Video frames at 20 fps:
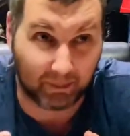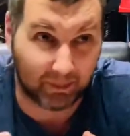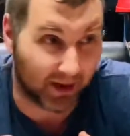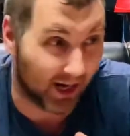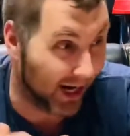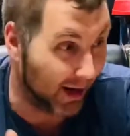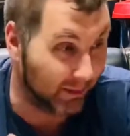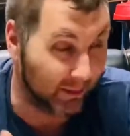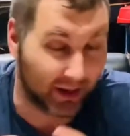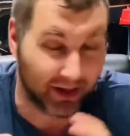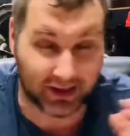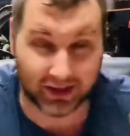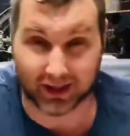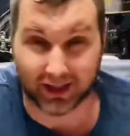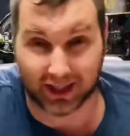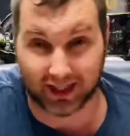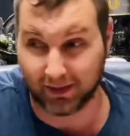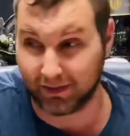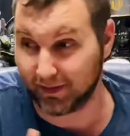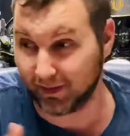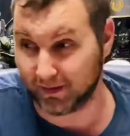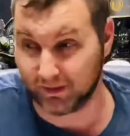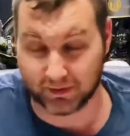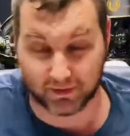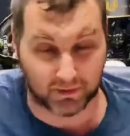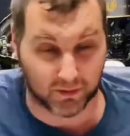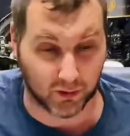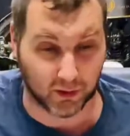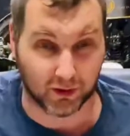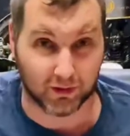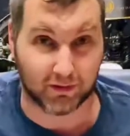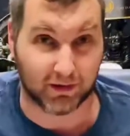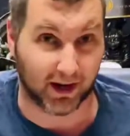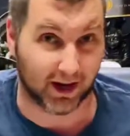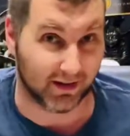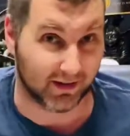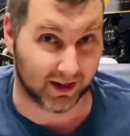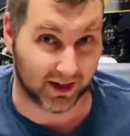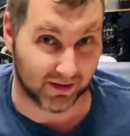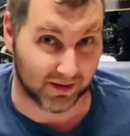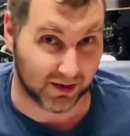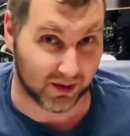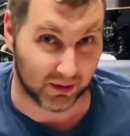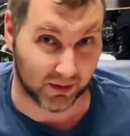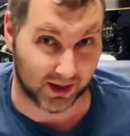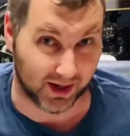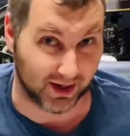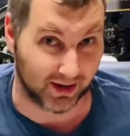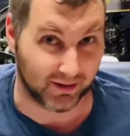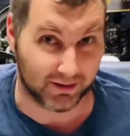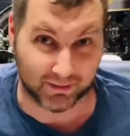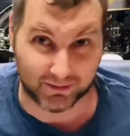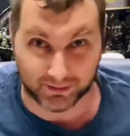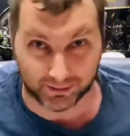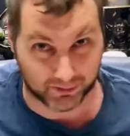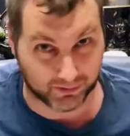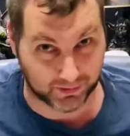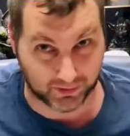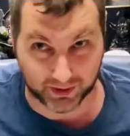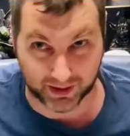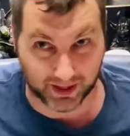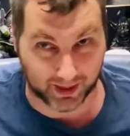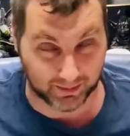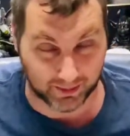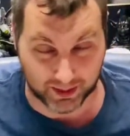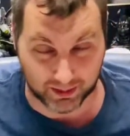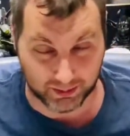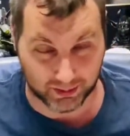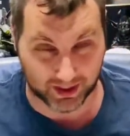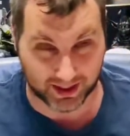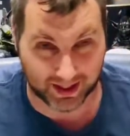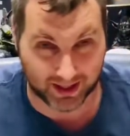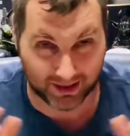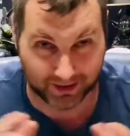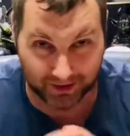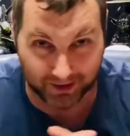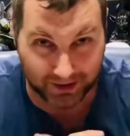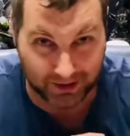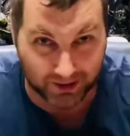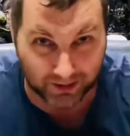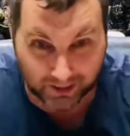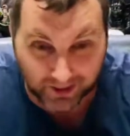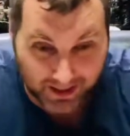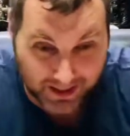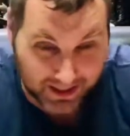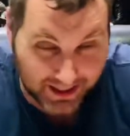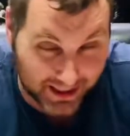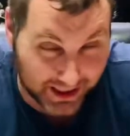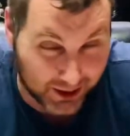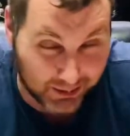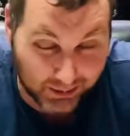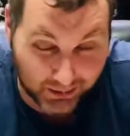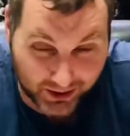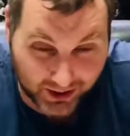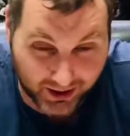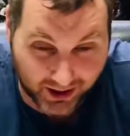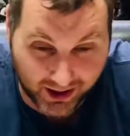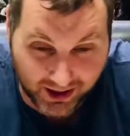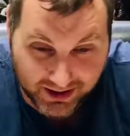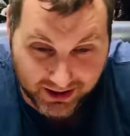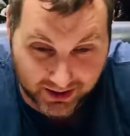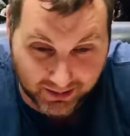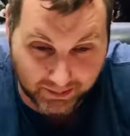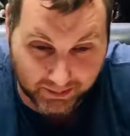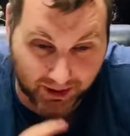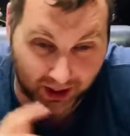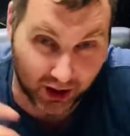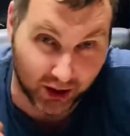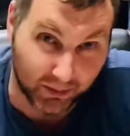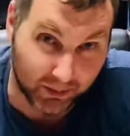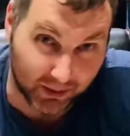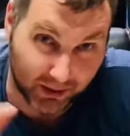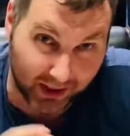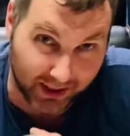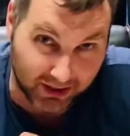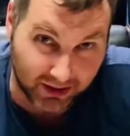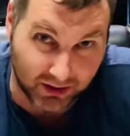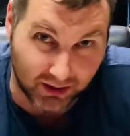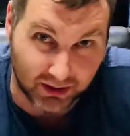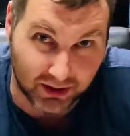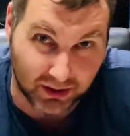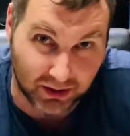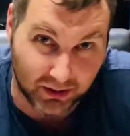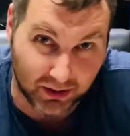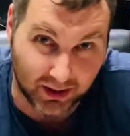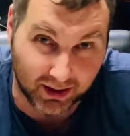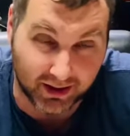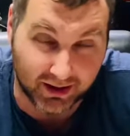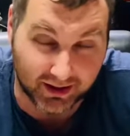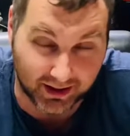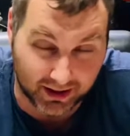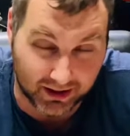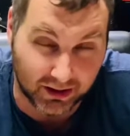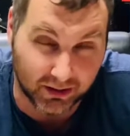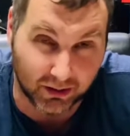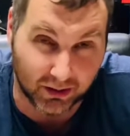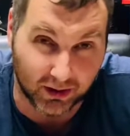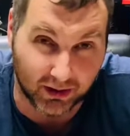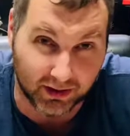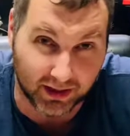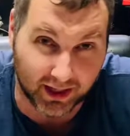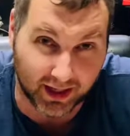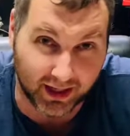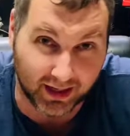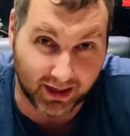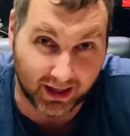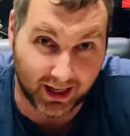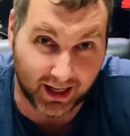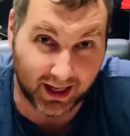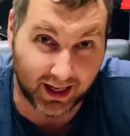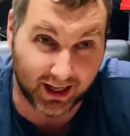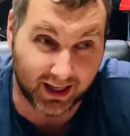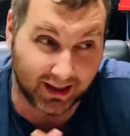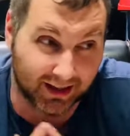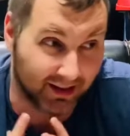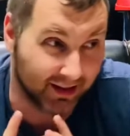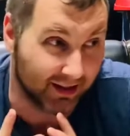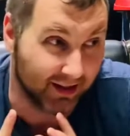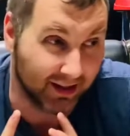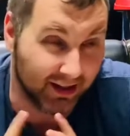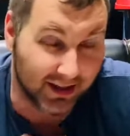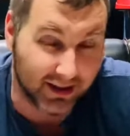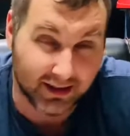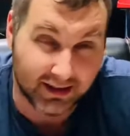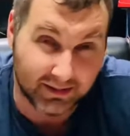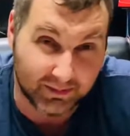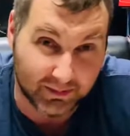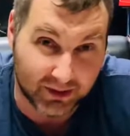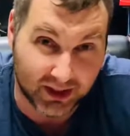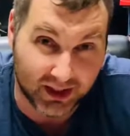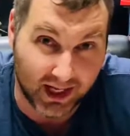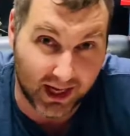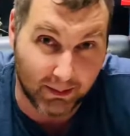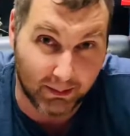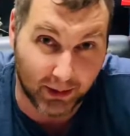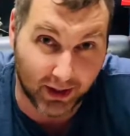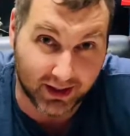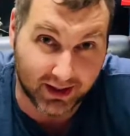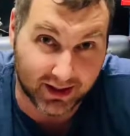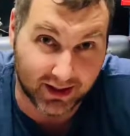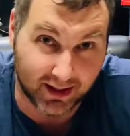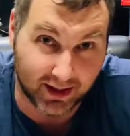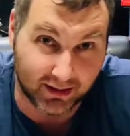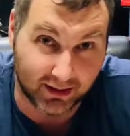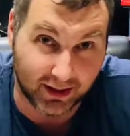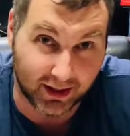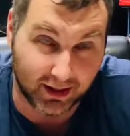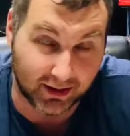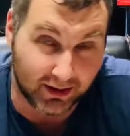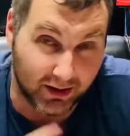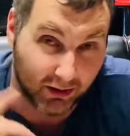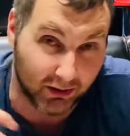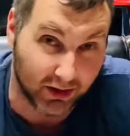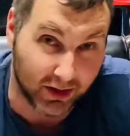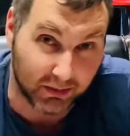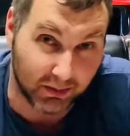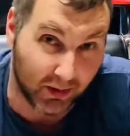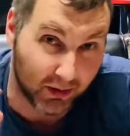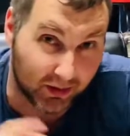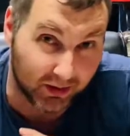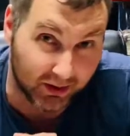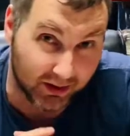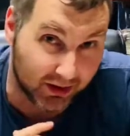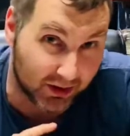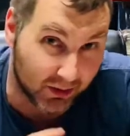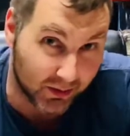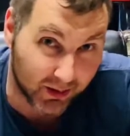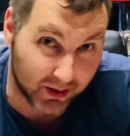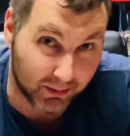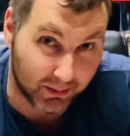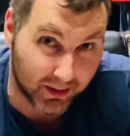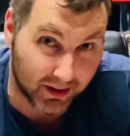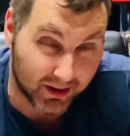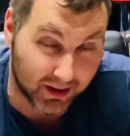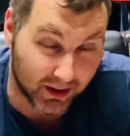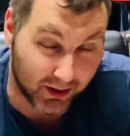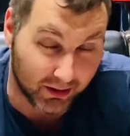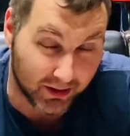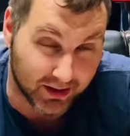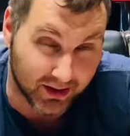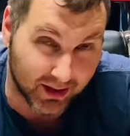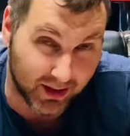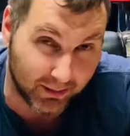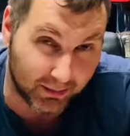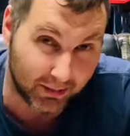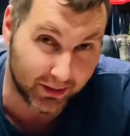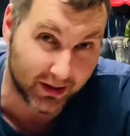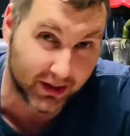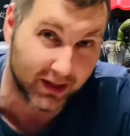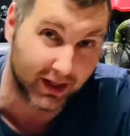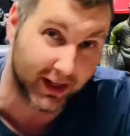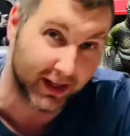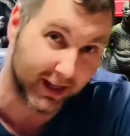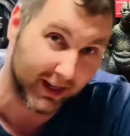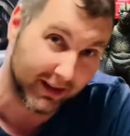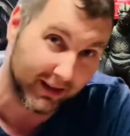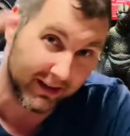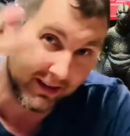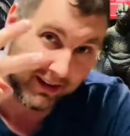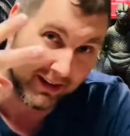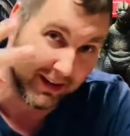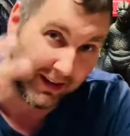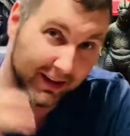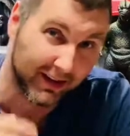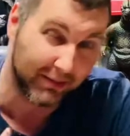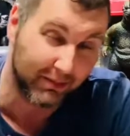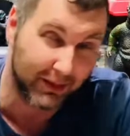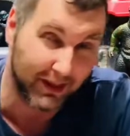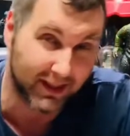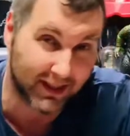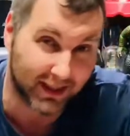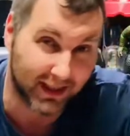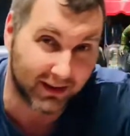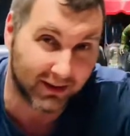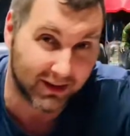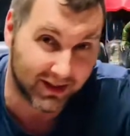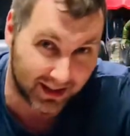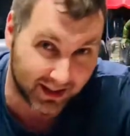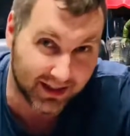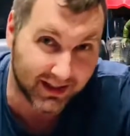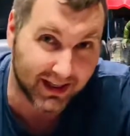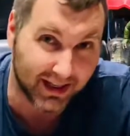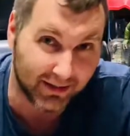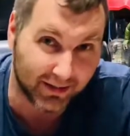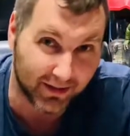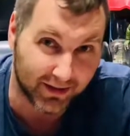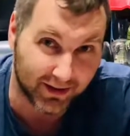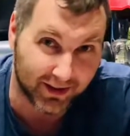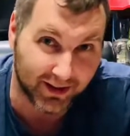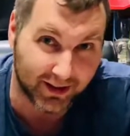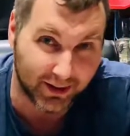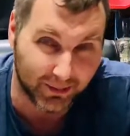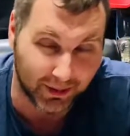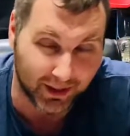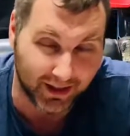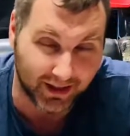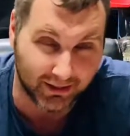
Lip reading: I'm basically giving four or five gifts away for free. I'm going to break even. So it's pretty awesome. I hope you guys all enjoyed. Thank you all again. And stay busting out there. Don't smoke unless you want to be a ghost. I appreciate it. Peace out. Stay safe out there. Goodbye,